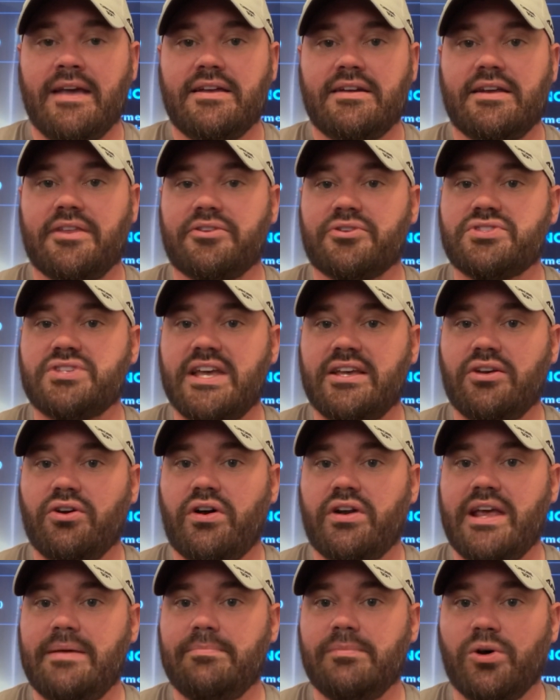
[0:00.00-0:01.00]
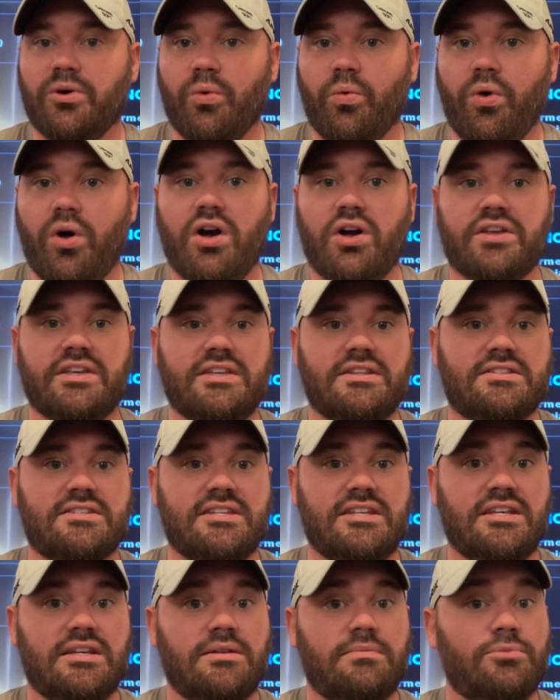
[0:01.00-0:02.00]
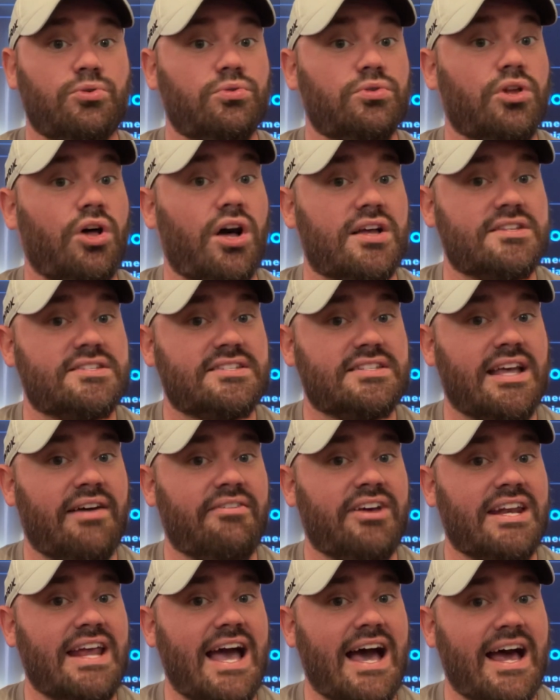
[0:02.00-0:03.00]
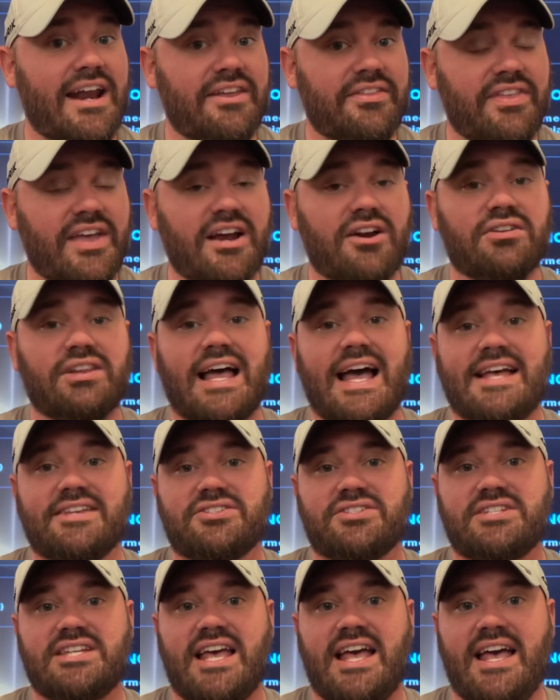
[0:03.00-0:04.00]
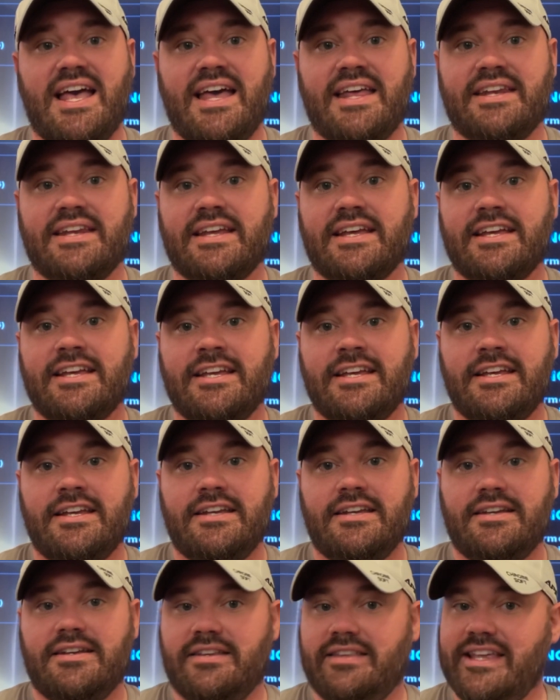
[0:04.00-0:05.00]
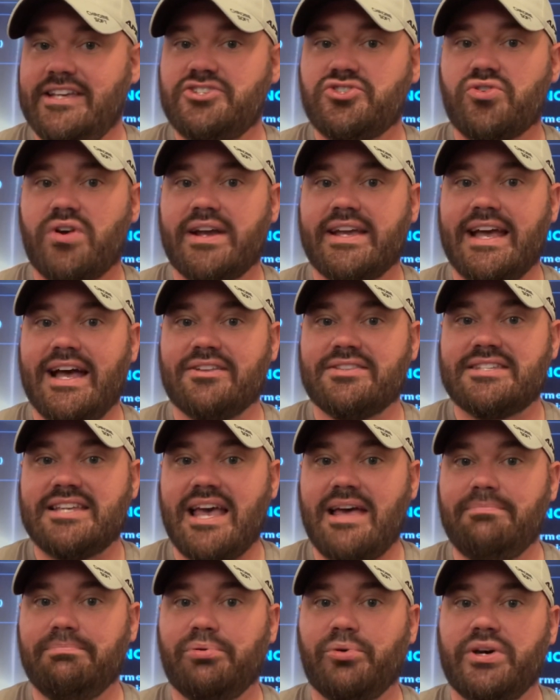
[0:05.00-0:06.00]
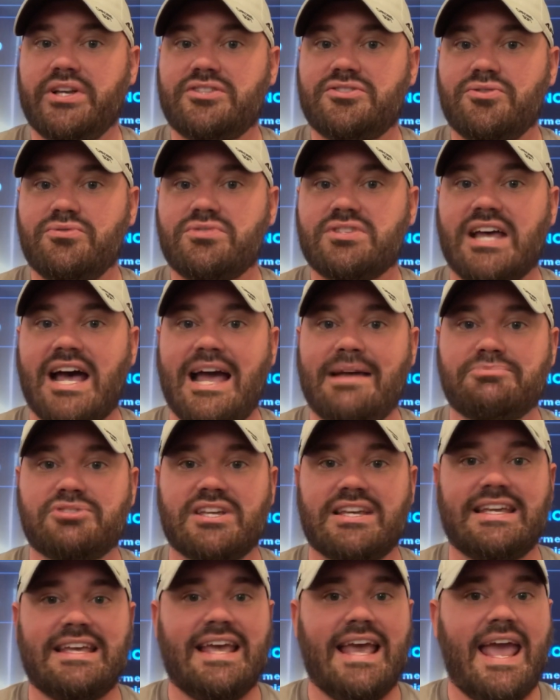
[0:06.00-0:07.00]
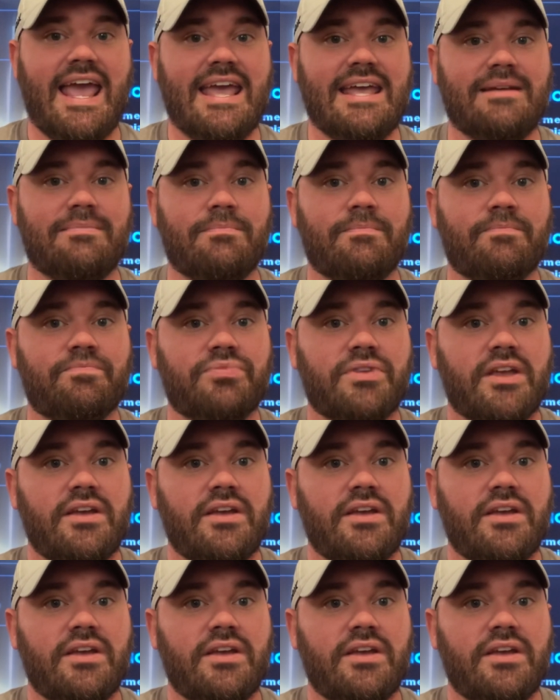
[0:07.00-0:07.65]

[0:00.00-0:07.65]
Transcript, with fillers: Now they're taking on a Milwaukee team who lost seven out of their last 10, and they strike out 10.2 times a game.